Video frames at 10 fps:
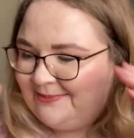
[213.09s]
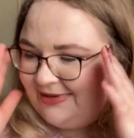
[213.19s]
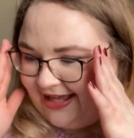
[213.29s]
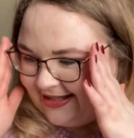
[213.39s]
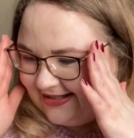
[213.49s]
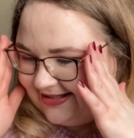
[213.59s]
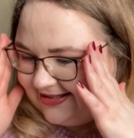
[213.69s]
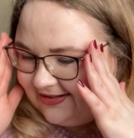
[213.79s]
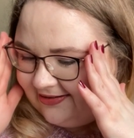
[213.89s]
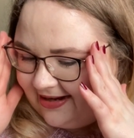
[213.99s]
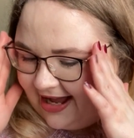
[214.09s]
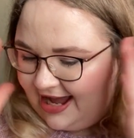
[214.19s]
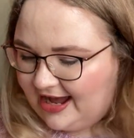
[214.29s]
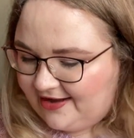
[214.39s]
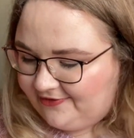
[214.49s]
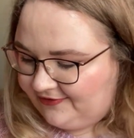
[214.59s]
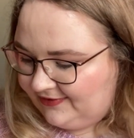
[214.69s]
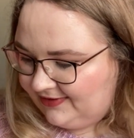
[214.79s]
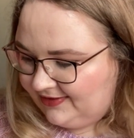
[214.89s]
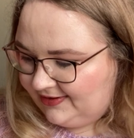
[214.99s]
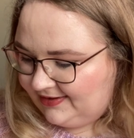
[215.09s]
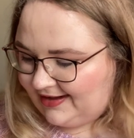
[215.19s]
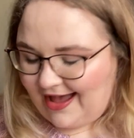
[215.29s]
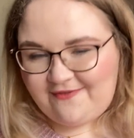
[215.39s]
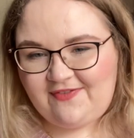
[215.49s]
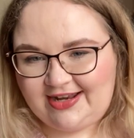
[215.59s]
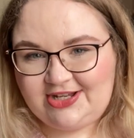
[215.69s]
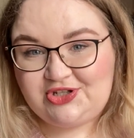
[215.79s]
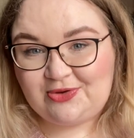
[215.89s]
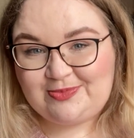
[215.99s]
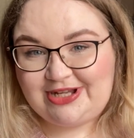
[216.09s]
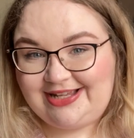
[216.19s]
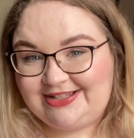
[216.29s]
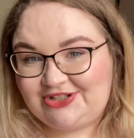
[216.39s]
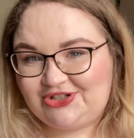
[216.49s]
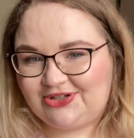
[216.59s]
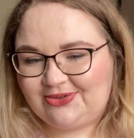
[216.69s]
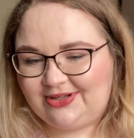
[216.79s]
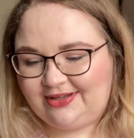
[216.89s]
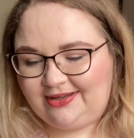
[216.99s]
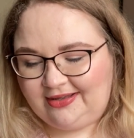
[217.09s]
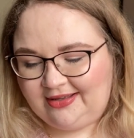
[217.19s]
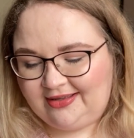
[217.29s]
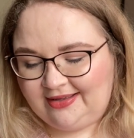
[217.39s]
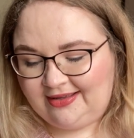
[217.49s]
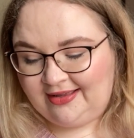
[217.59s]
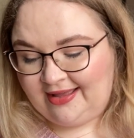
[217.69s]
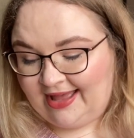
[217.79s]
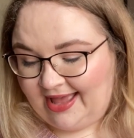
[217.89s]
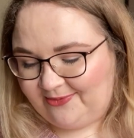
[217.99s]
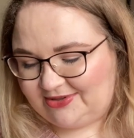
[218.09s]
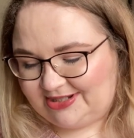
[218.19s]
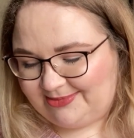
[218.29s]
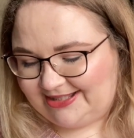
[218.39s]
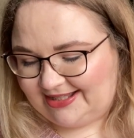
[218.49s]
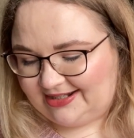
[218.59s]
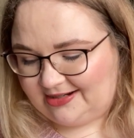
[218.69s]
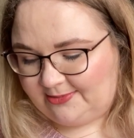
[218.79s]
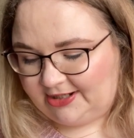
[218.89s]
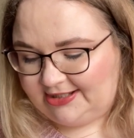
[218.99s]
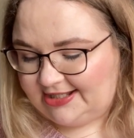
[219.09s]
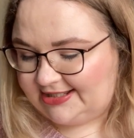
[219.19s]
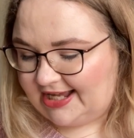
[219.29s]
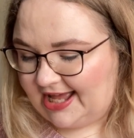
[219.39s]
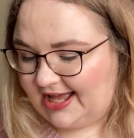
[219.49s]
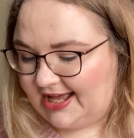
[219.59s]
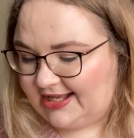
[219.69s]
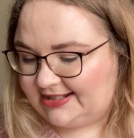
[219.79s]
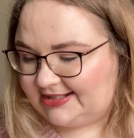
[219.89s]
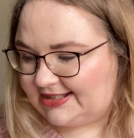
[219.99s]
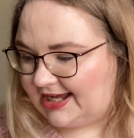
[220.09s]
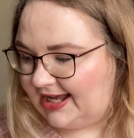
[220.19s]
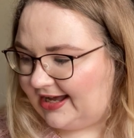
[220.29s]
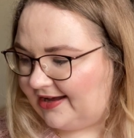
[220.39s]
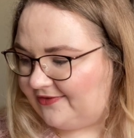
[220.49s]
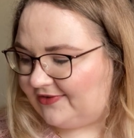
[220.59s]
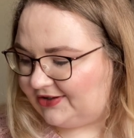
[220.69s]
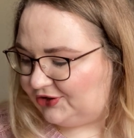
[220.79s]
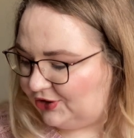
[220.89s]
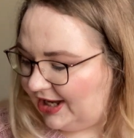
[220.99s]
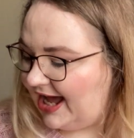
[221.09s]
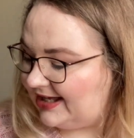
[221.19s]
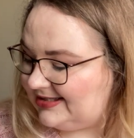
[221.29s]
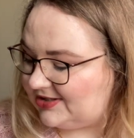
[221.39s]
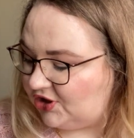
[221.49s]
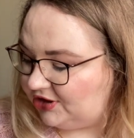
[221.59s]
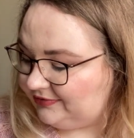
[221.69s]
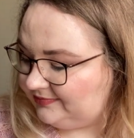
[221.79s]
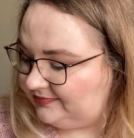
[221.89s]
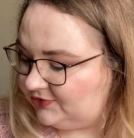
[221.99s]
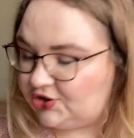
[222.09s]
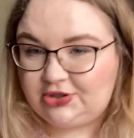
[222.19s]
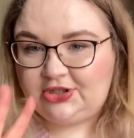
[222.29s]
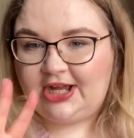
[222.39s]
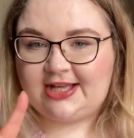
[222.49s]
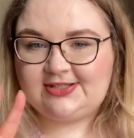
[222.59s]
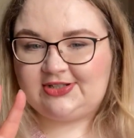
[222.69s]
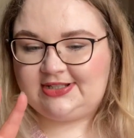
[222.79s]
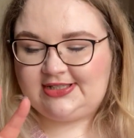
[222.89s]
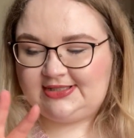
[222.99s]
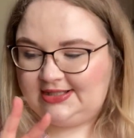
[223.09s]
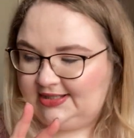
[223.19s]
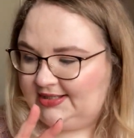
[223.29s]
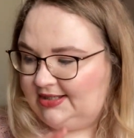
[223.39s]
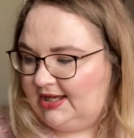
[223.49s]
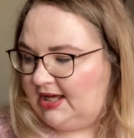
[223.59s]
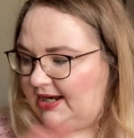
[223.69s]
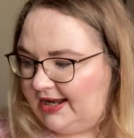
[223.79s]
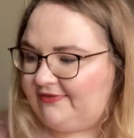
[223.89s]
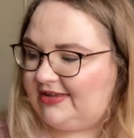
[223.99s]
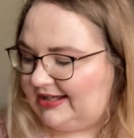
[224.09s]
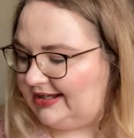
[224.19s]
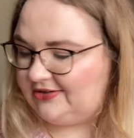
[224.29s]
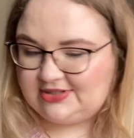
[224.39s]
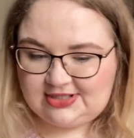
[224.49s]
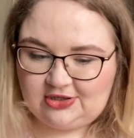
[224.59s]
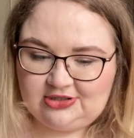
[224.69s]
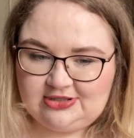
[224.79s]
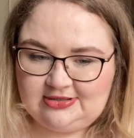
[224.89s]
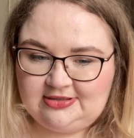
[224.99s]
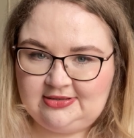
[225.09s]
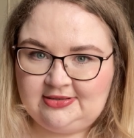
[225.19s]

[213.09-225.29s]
but yes, so I have a finished object to show you, which I'm excited about. And I have a new cast on, two new cast ons. And everything here is socks.